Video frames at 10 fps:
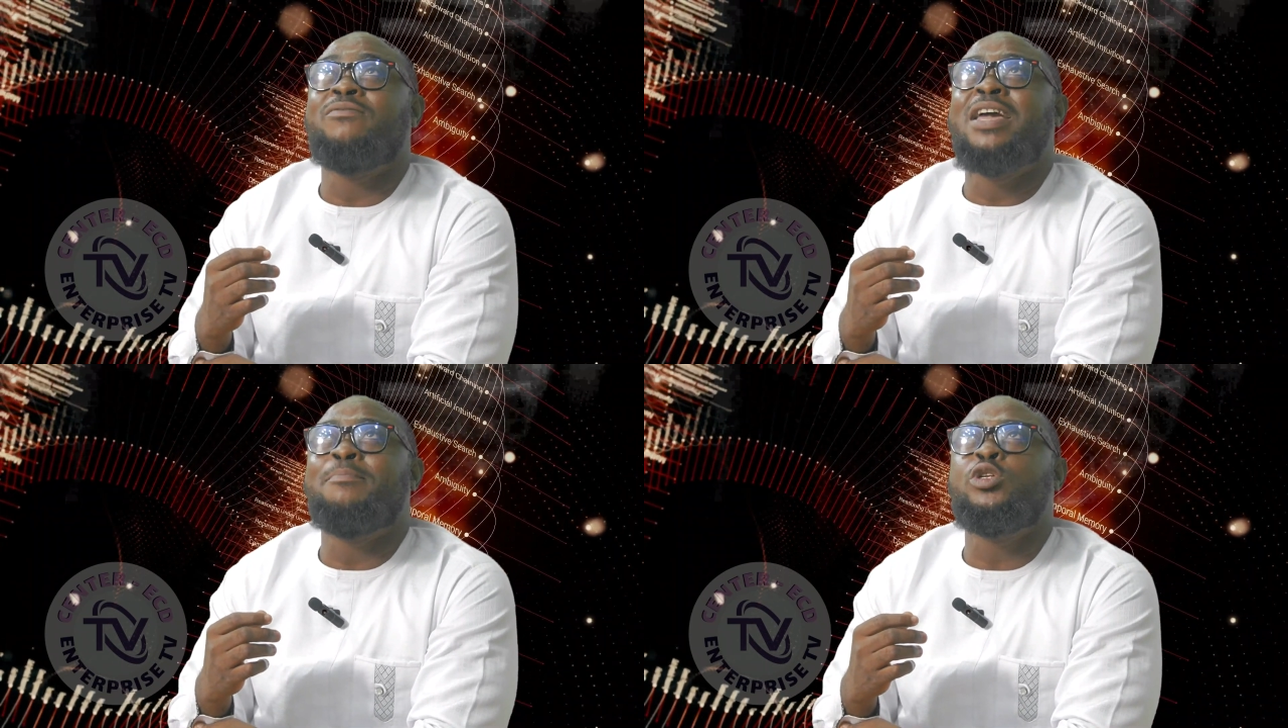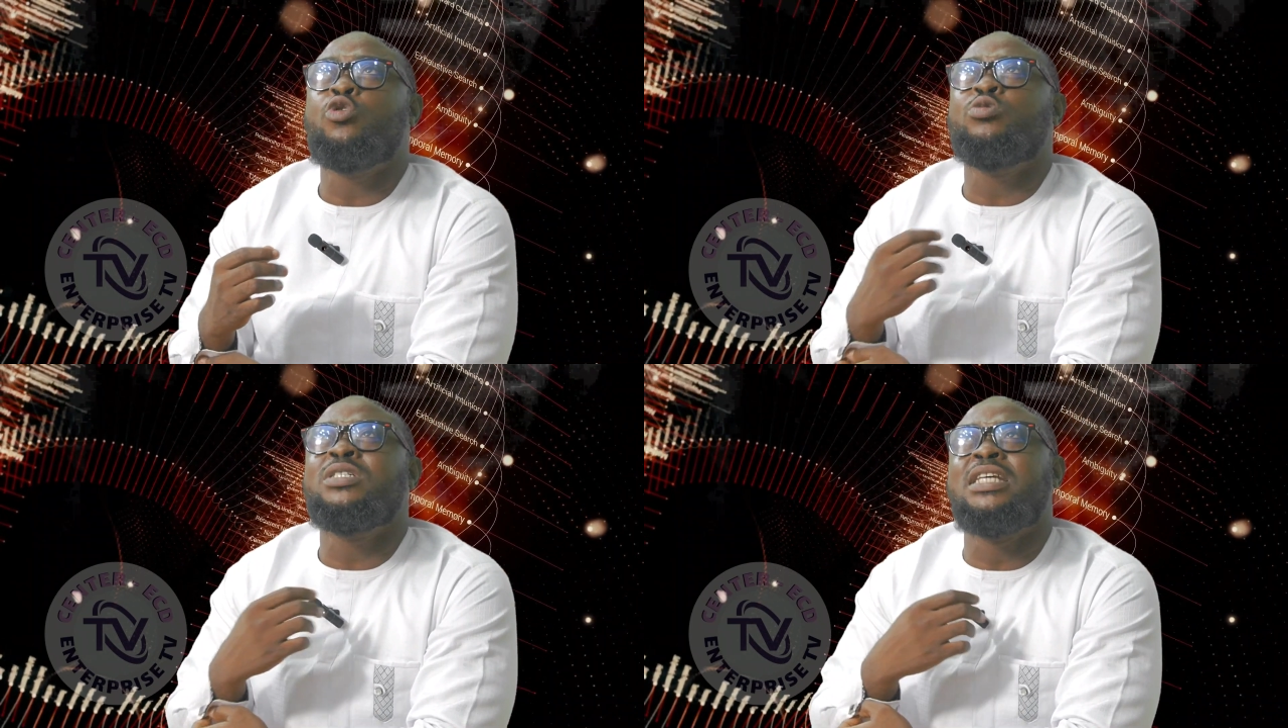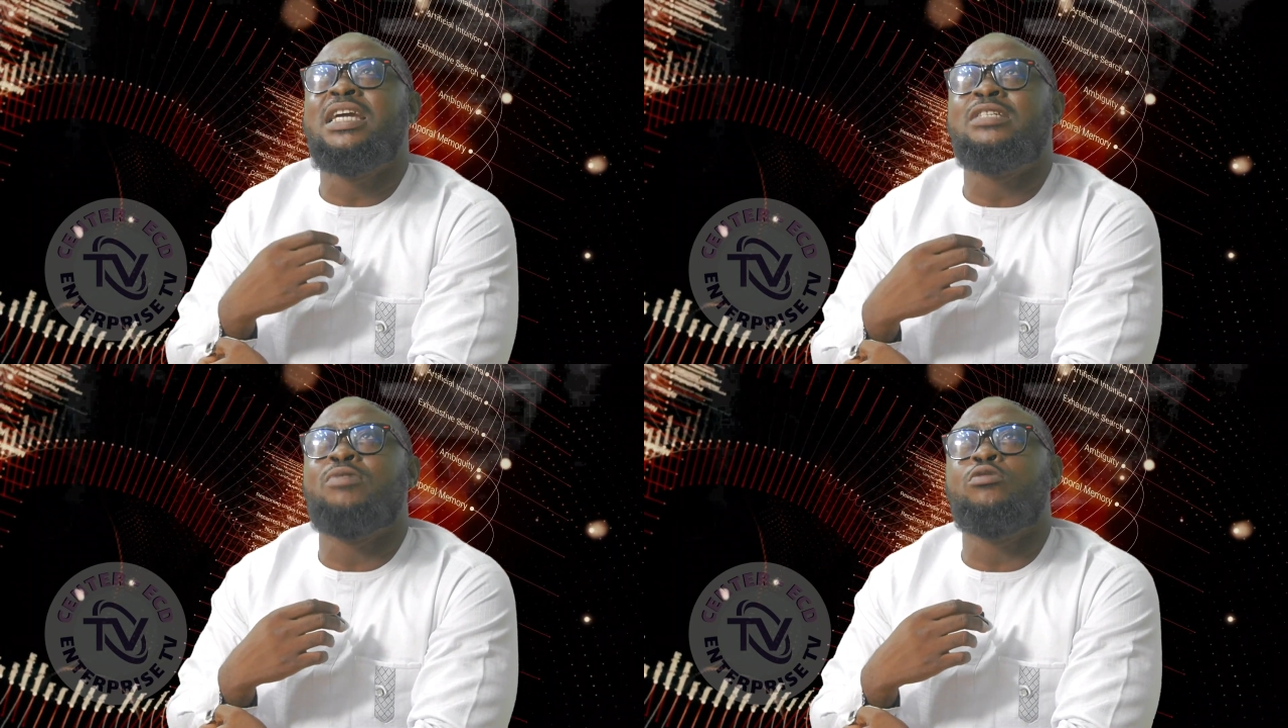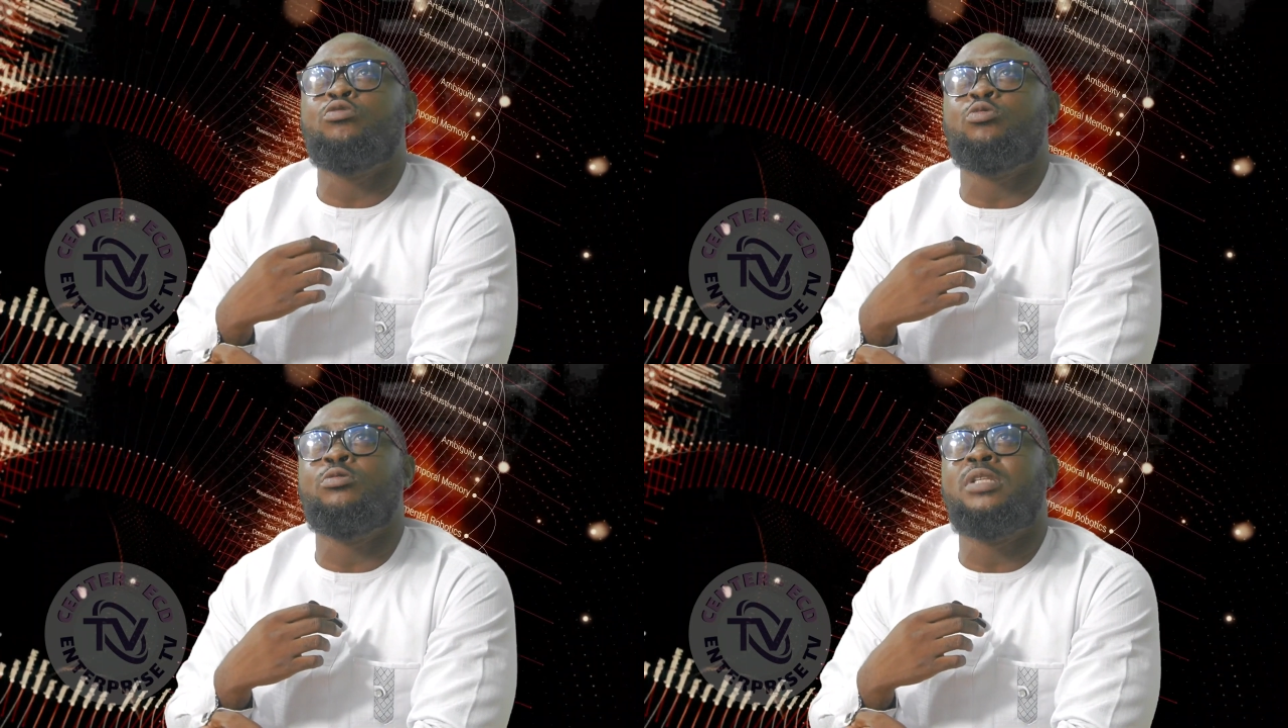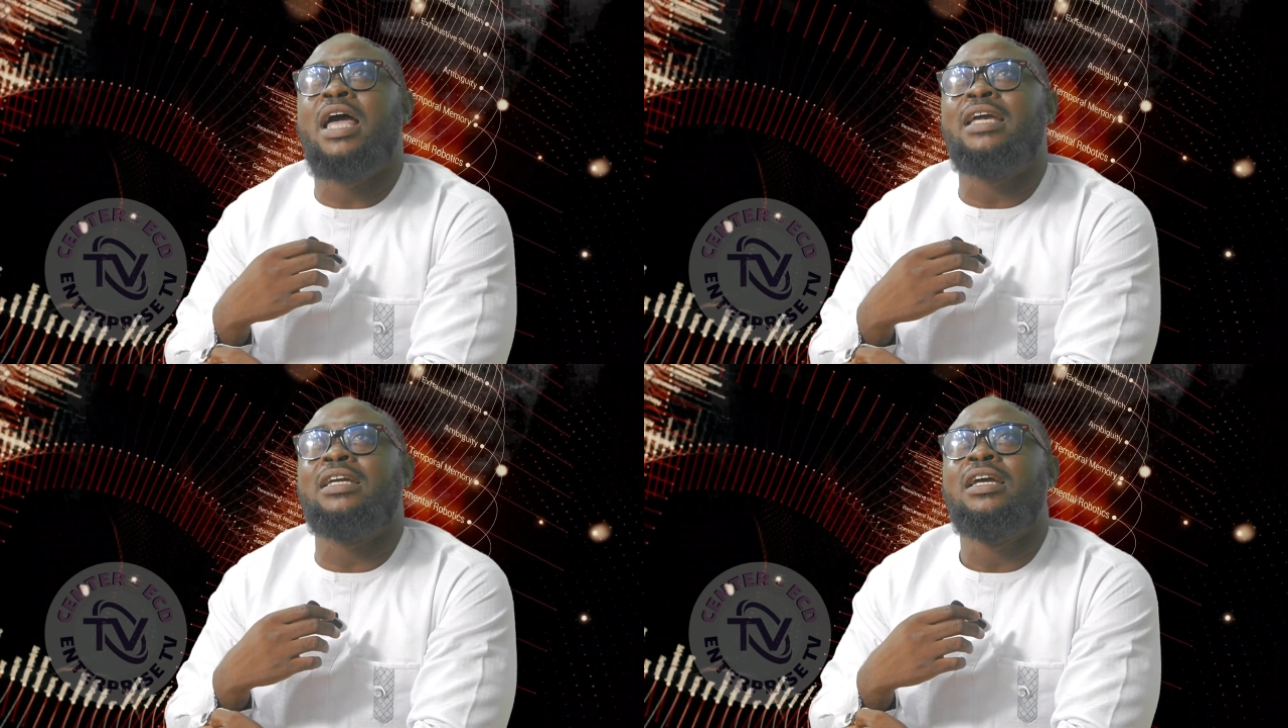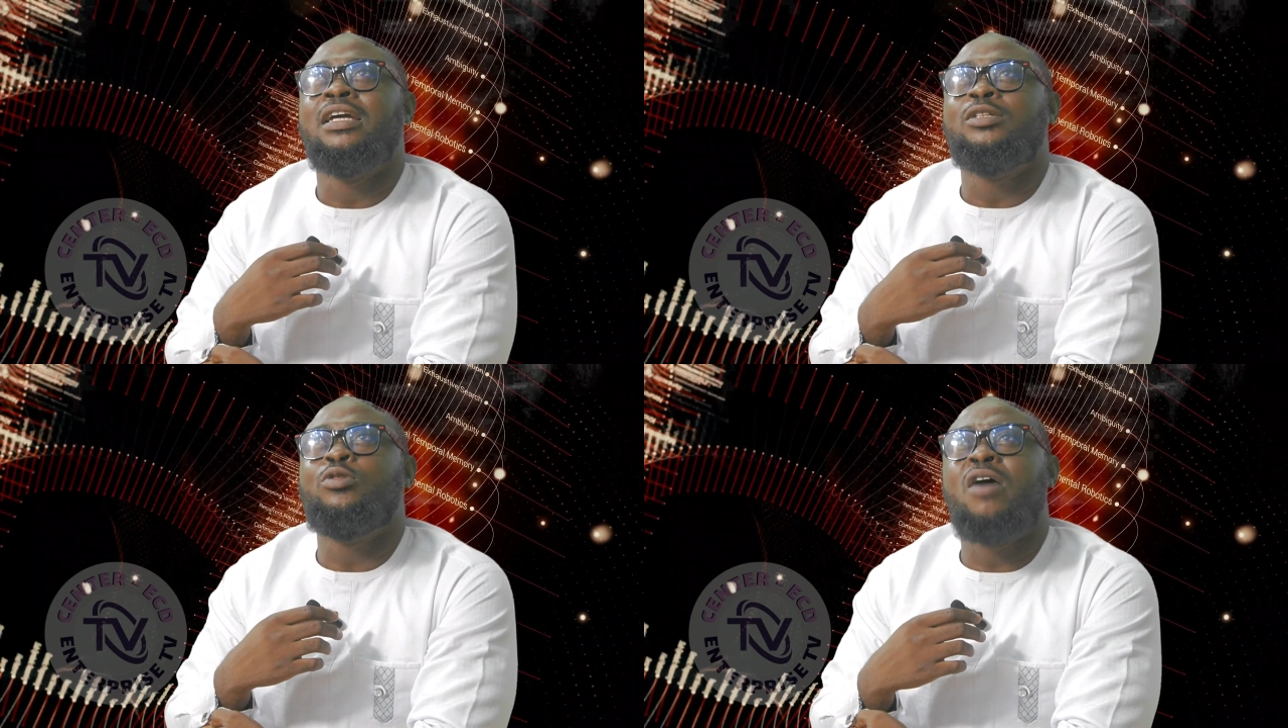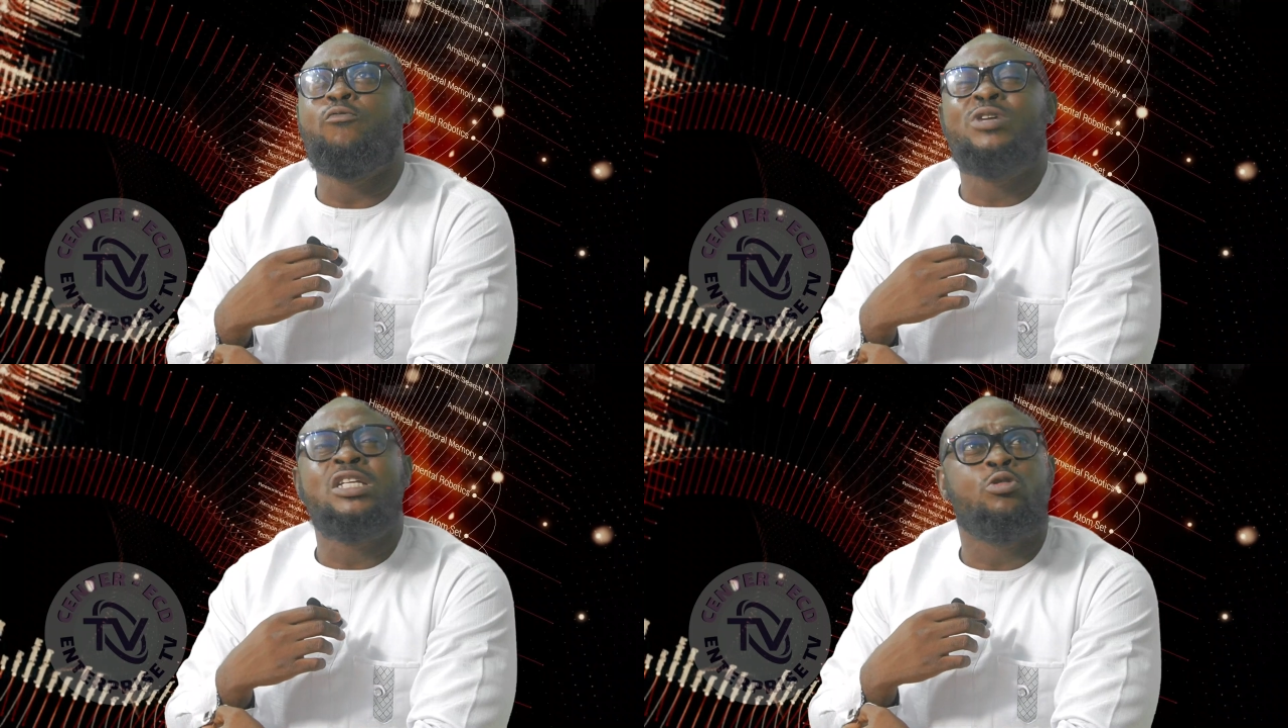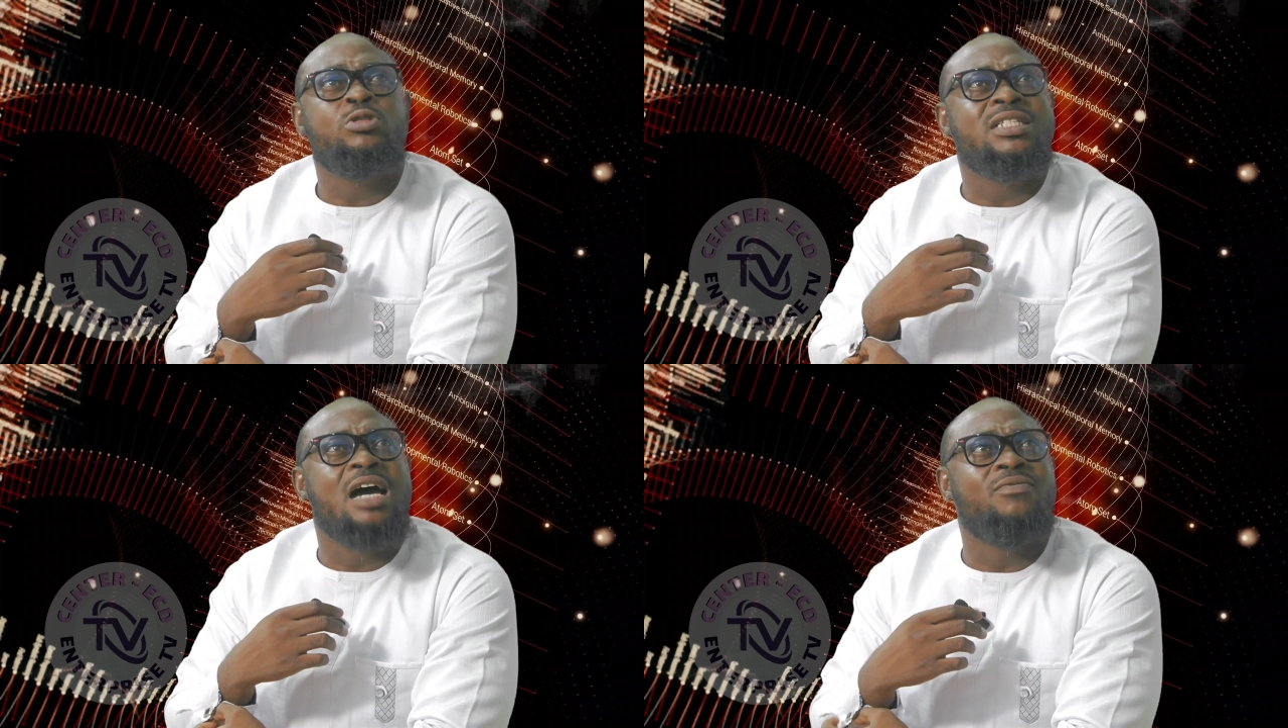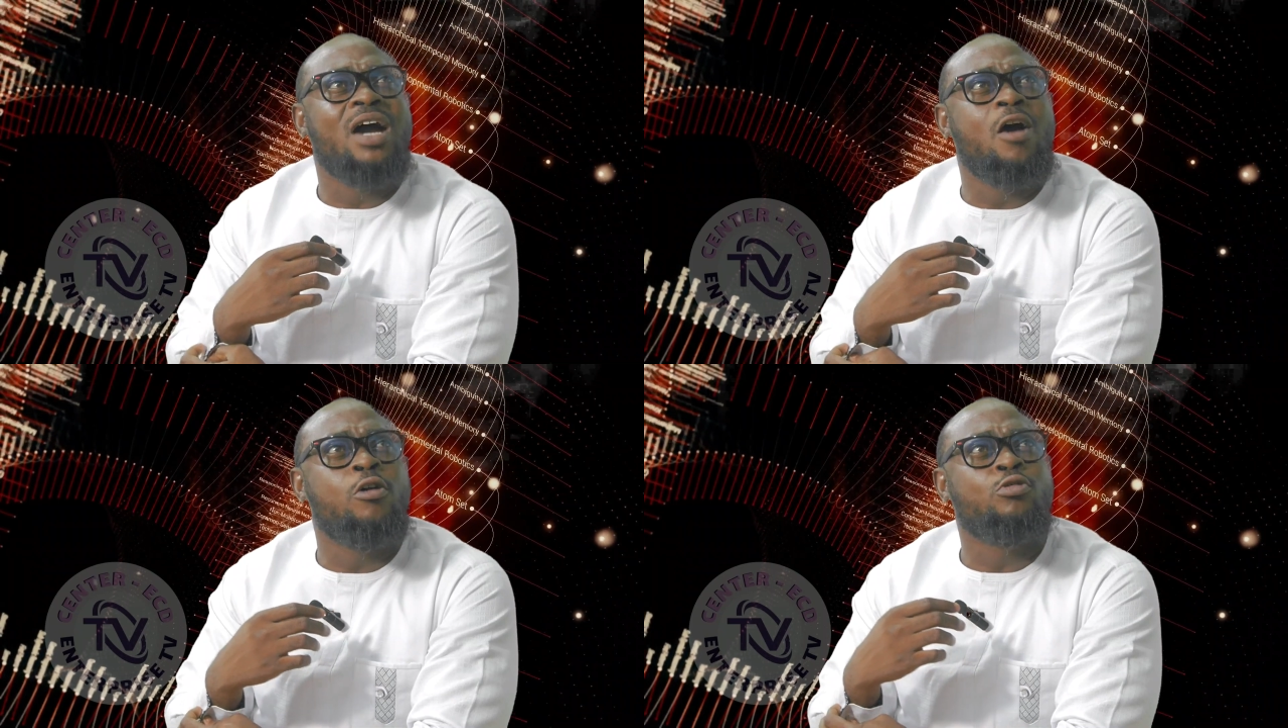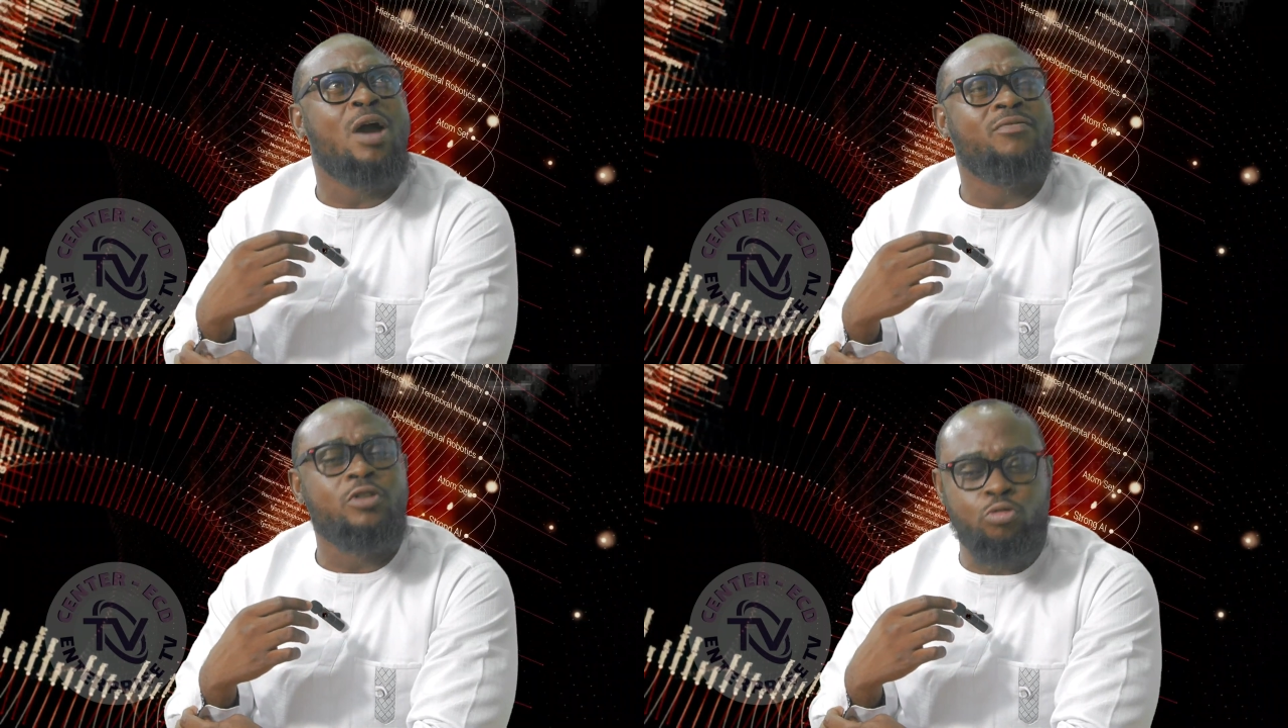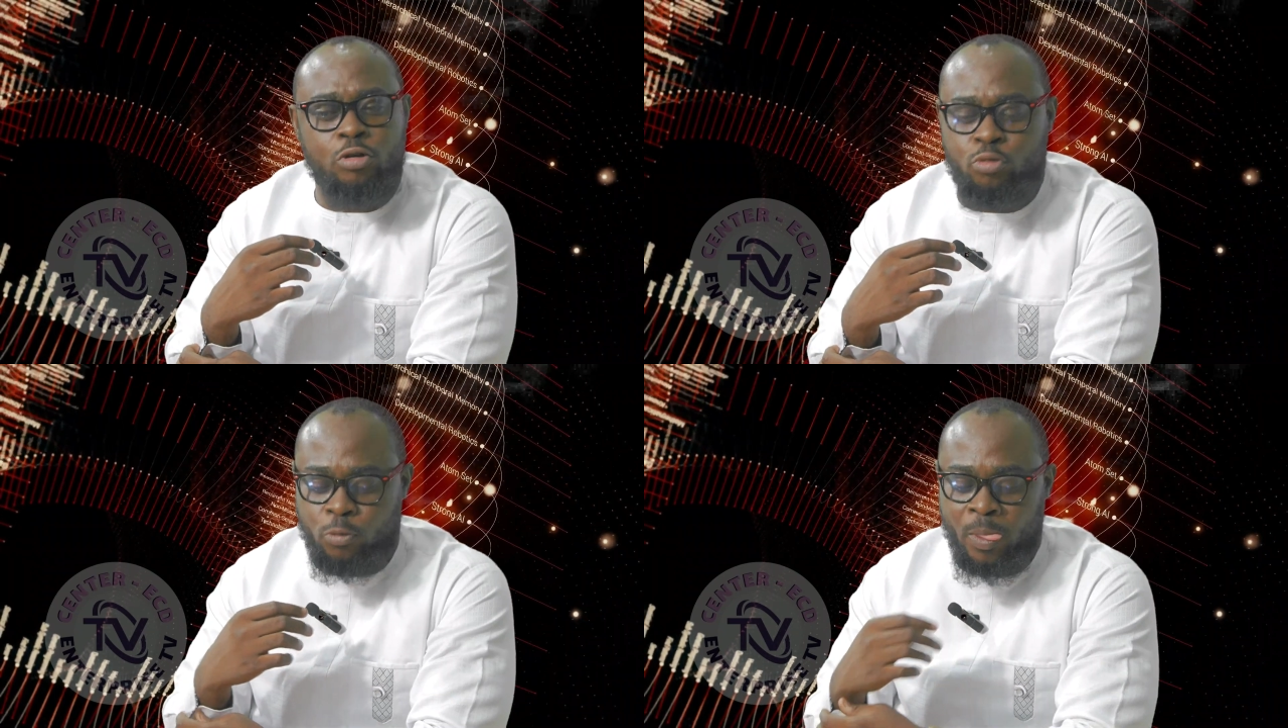have them those days, when you would like, you have Windows Server or you have this one.